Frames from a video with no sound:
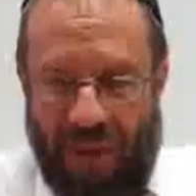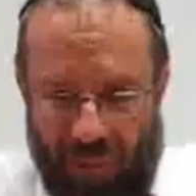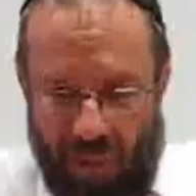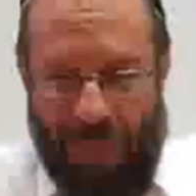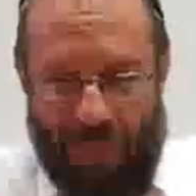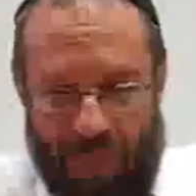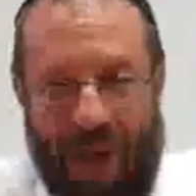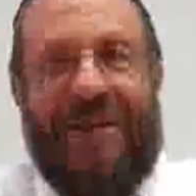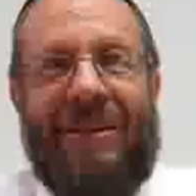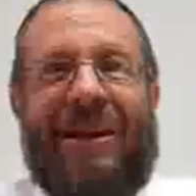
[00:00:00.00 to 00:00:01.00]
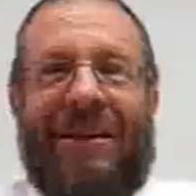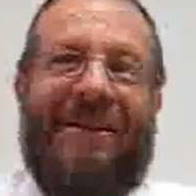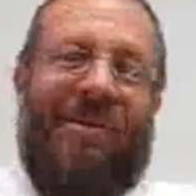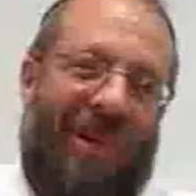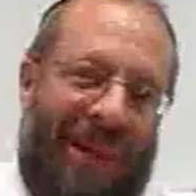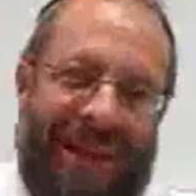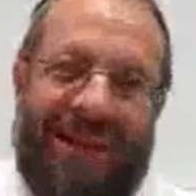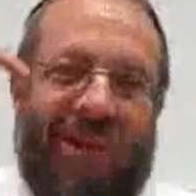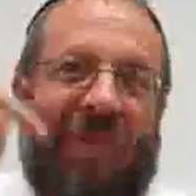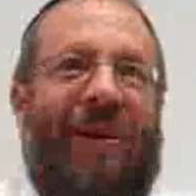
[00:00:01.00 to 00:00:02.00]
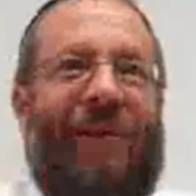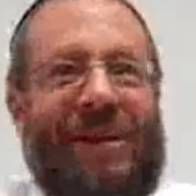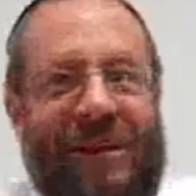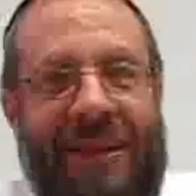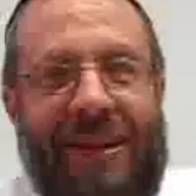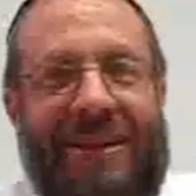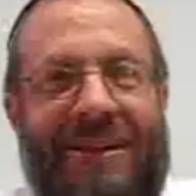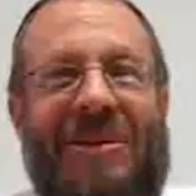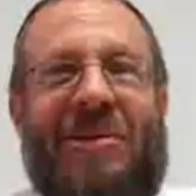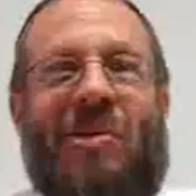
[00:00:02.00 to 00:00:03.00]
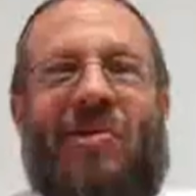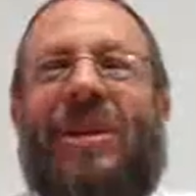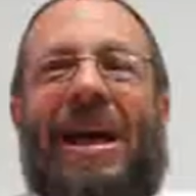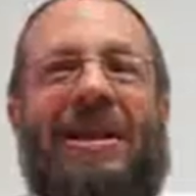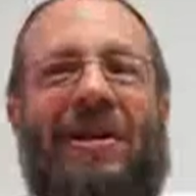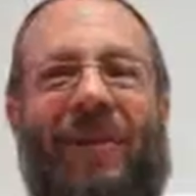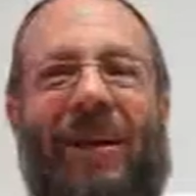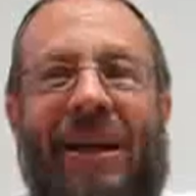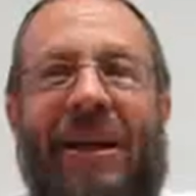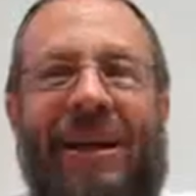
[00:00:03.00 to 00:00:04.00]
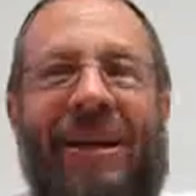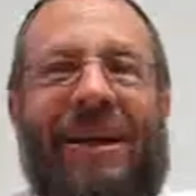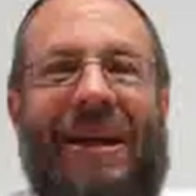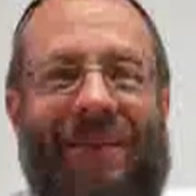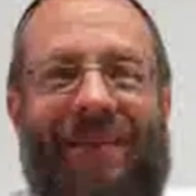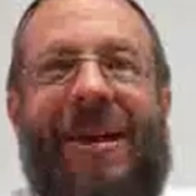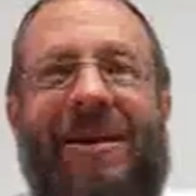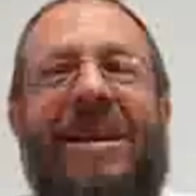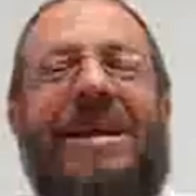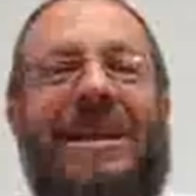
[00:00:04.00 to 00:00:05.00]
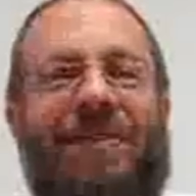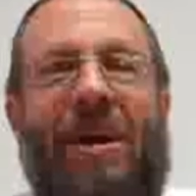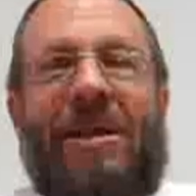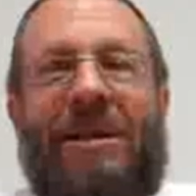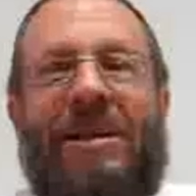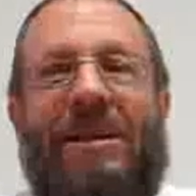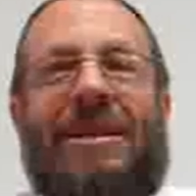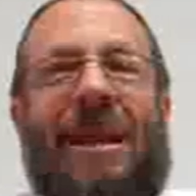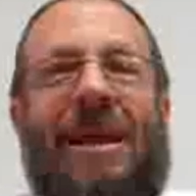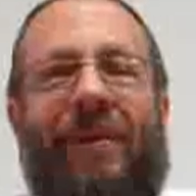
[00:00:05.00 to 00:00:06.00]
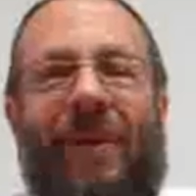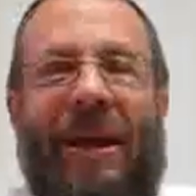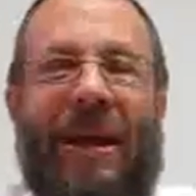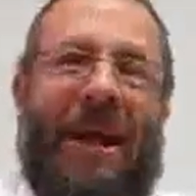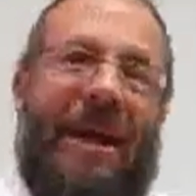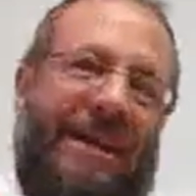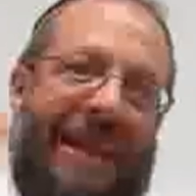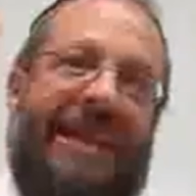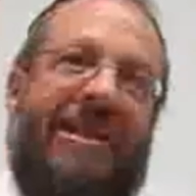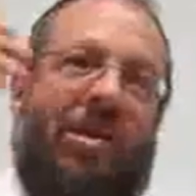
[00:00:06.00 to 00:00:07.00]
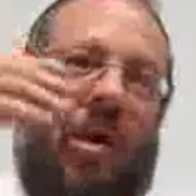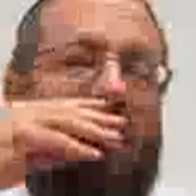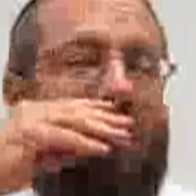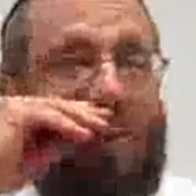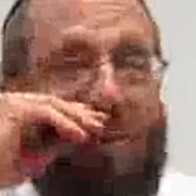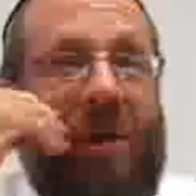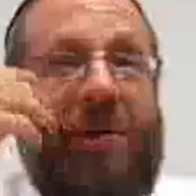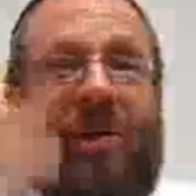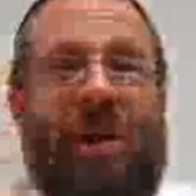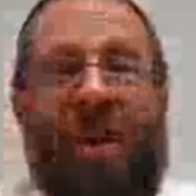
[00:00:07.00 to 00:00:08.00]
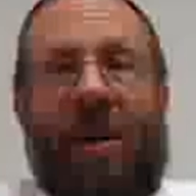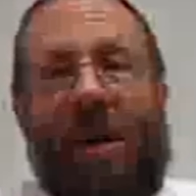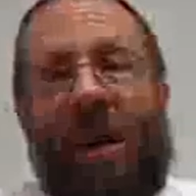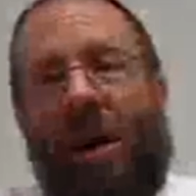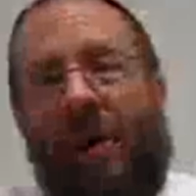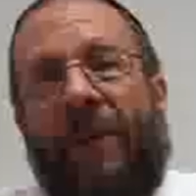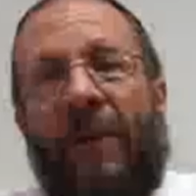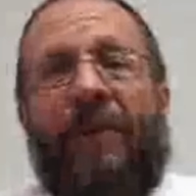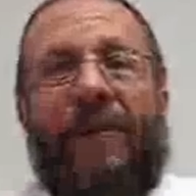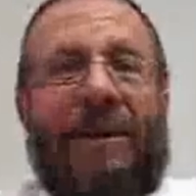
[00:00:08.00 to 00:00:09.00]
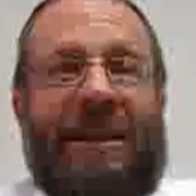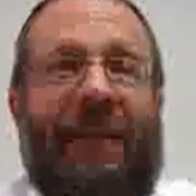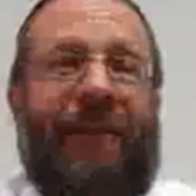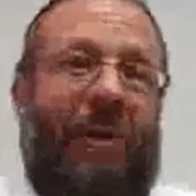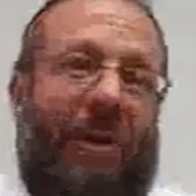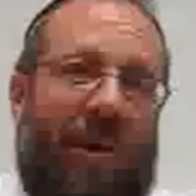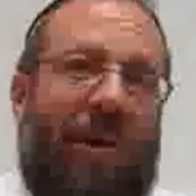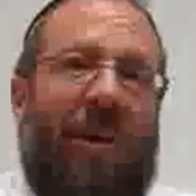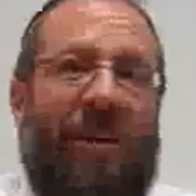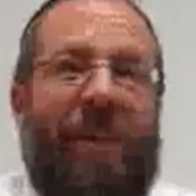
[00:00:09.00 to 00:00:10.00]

through the process, through the history of ideas in Jewish philosophy, it felt, expresses itself as a historical merger of philosophical,